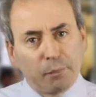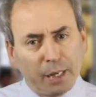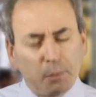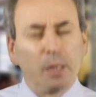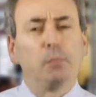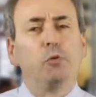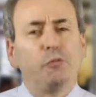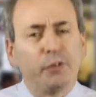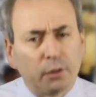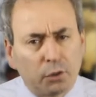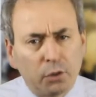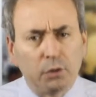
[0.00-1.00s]
make people
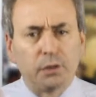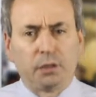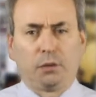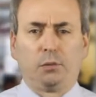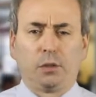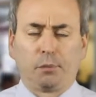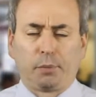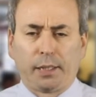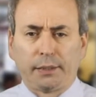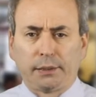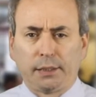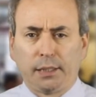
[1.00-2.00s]
feel good in the
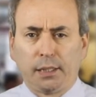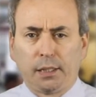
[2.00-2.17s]
workplace